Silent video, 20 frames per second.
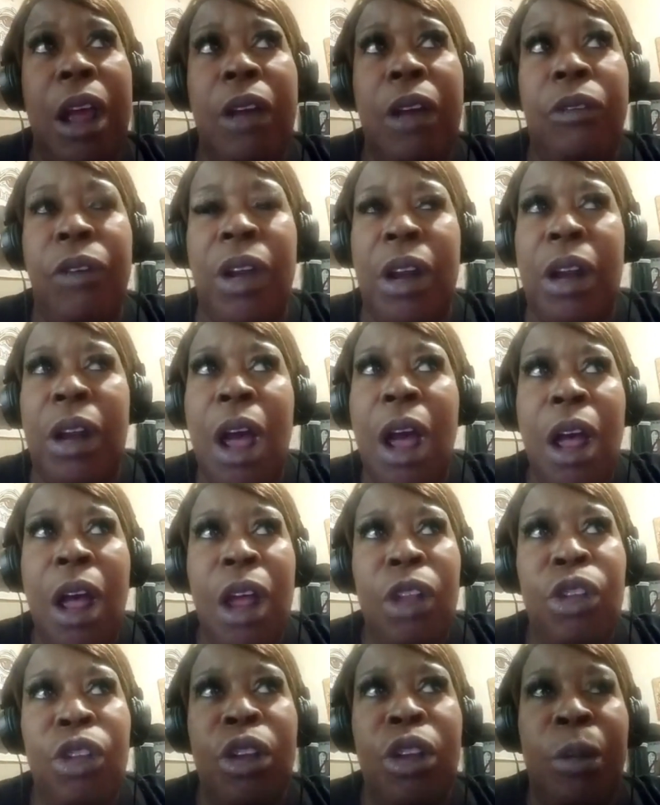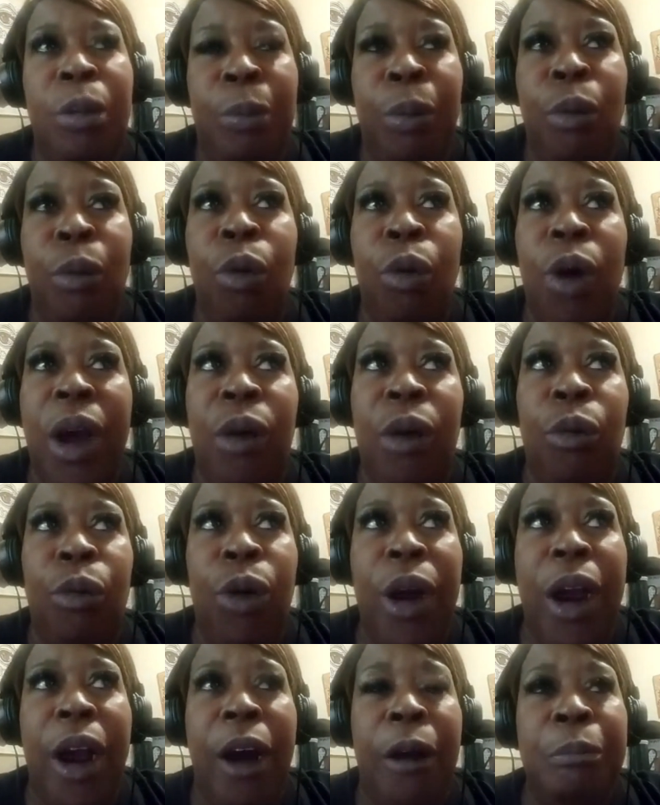even to the point
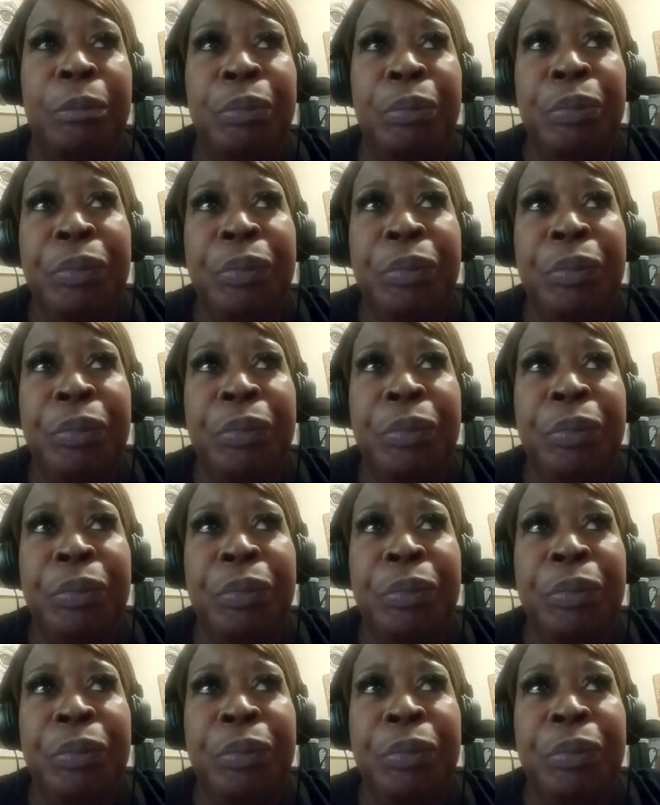where